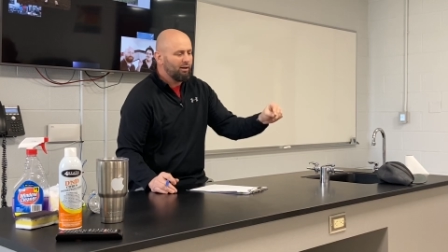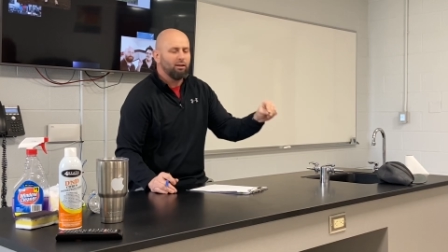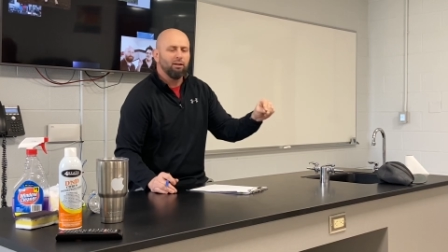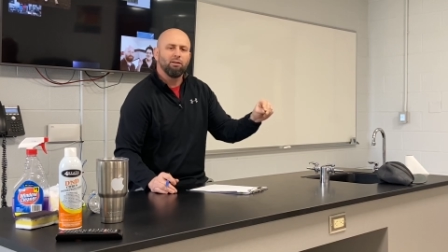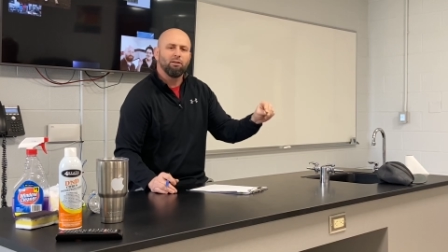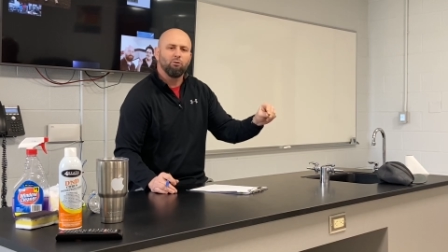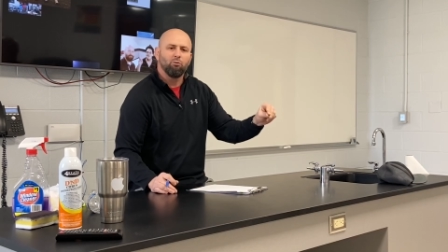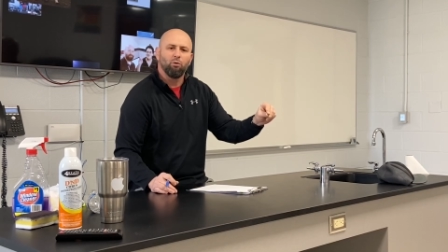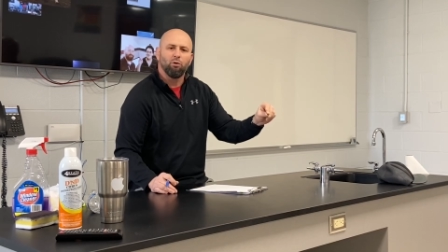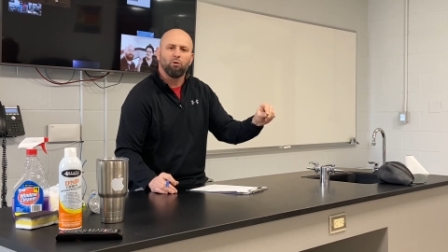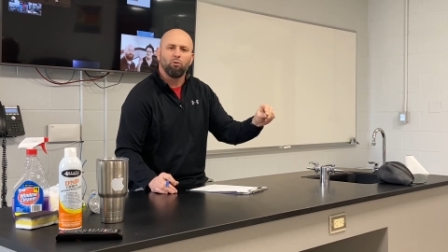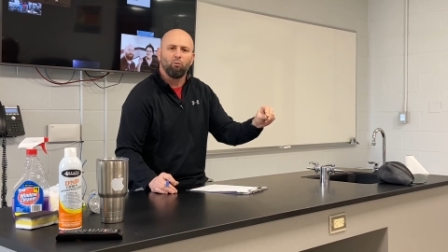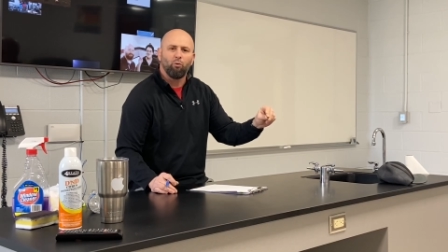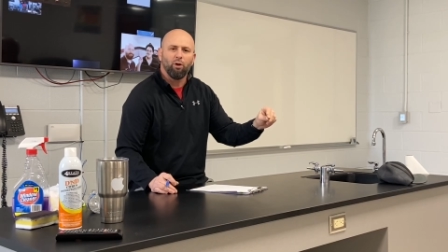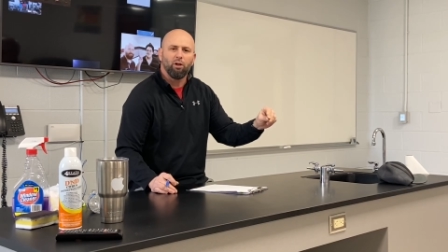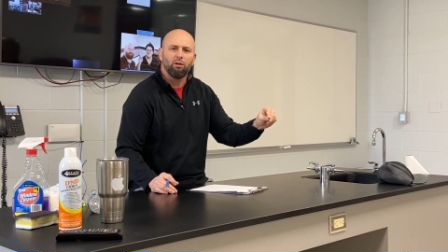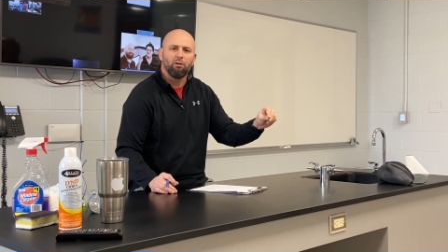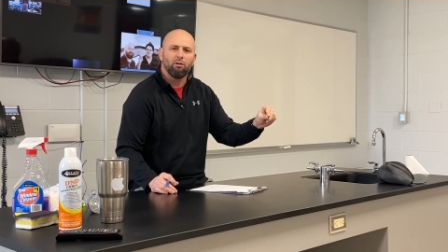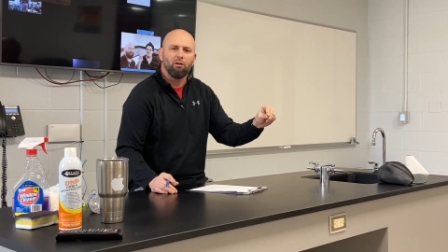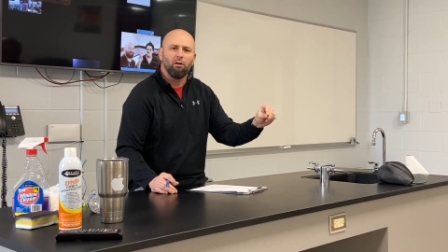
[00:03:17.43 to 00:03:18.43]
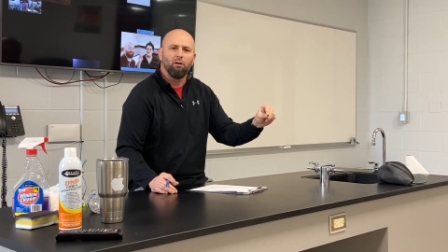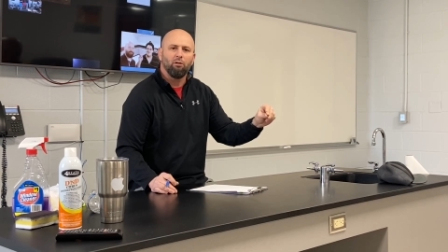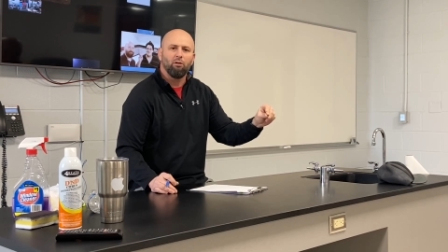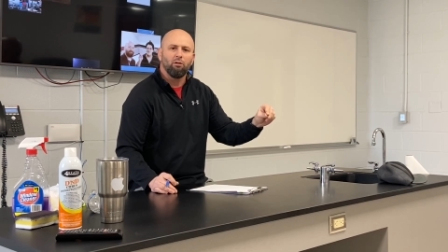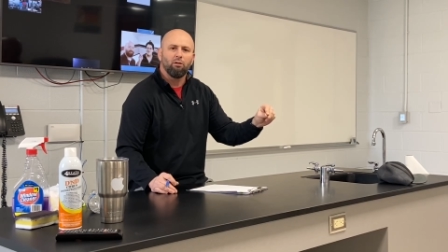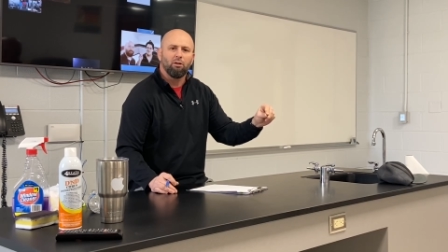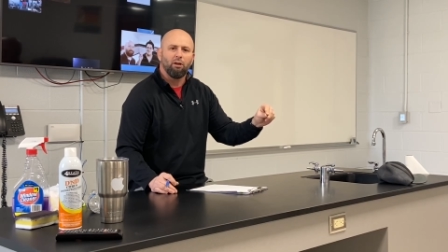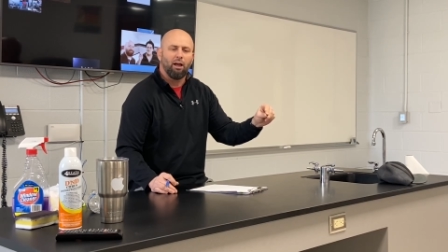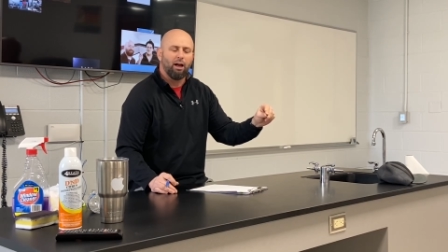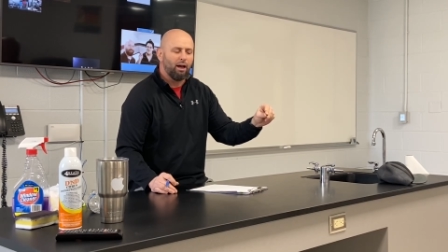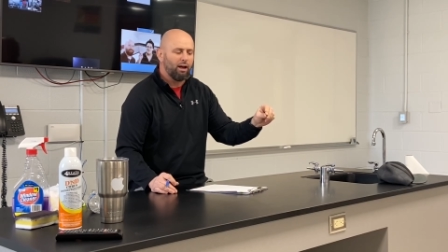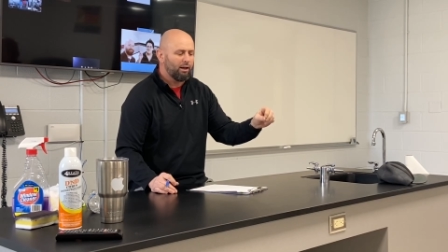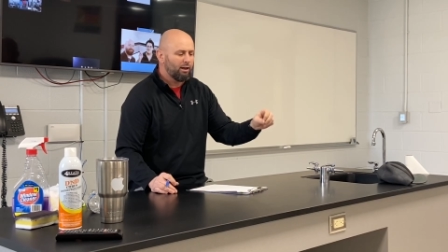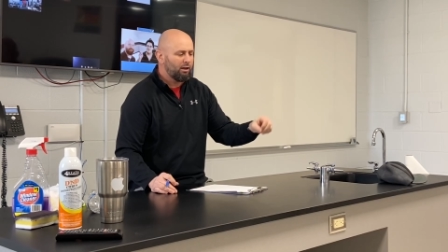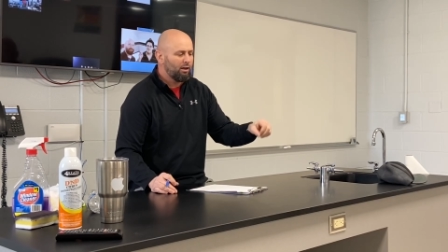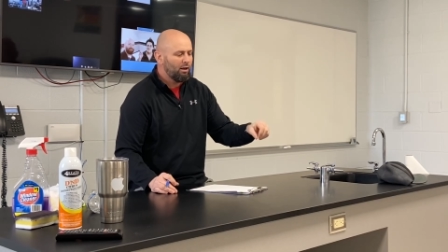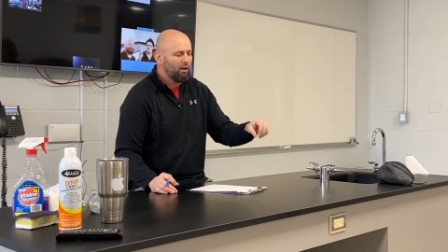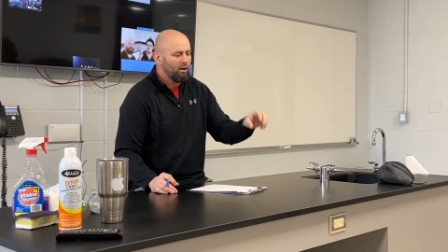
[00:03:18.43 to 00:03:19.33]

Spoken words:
this is what the week's gonna look like,